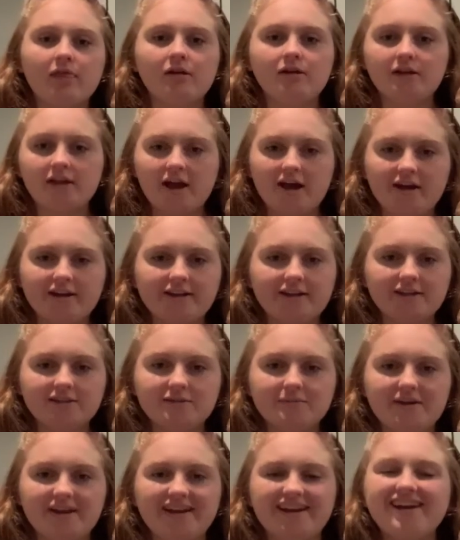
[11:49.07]
Yeah, I can't
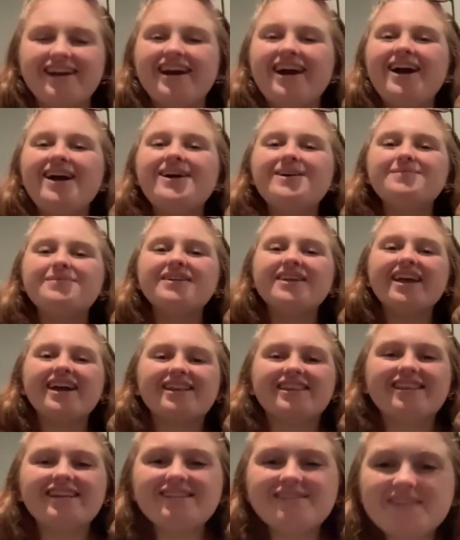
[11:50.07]
speak. But
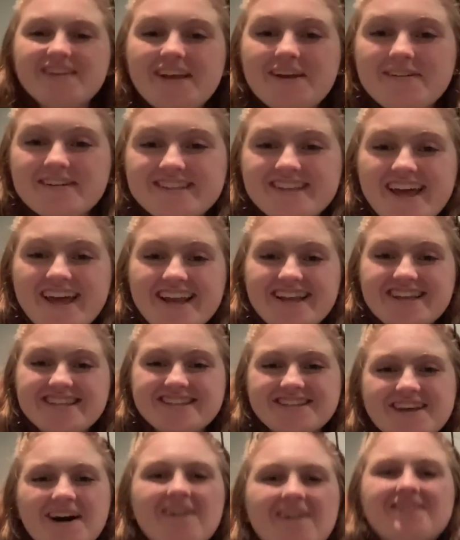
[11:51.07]
yeah, this video is getting
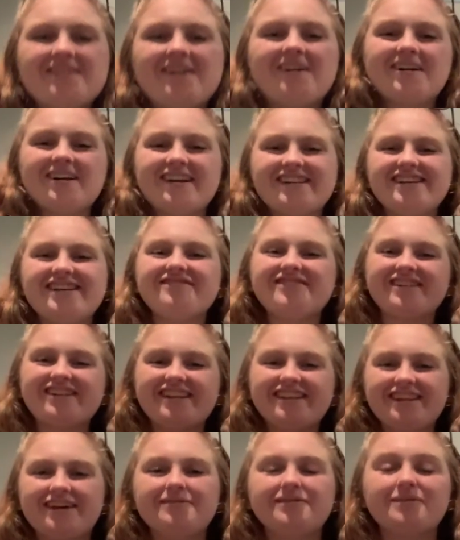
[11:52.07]
so long.
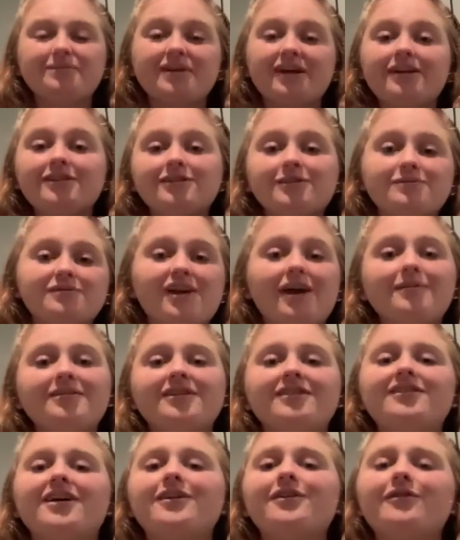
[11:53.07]
Definitely thumbs up and subscribe and
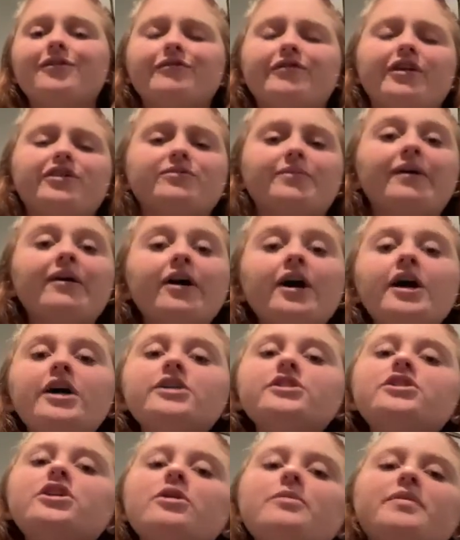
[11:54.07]
hit that notification bell
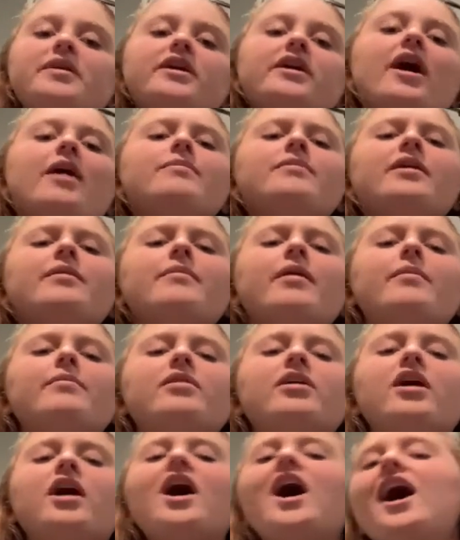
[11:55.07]
to become a
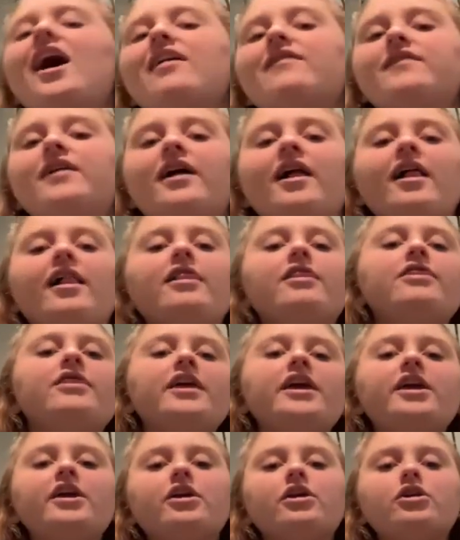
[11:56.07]
member of
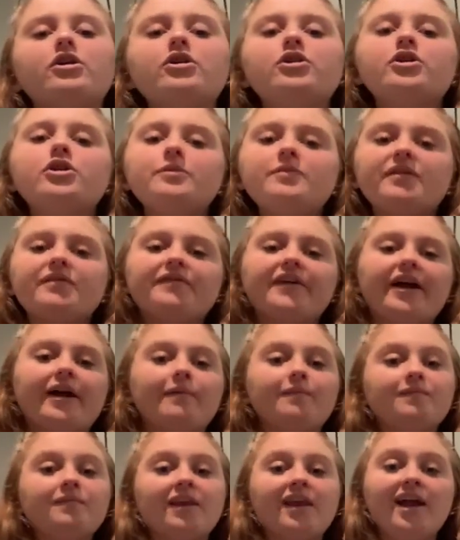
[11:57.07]
the Krupa
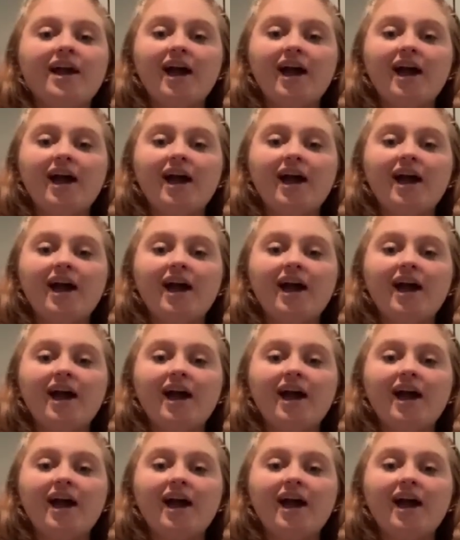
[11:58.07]
fam.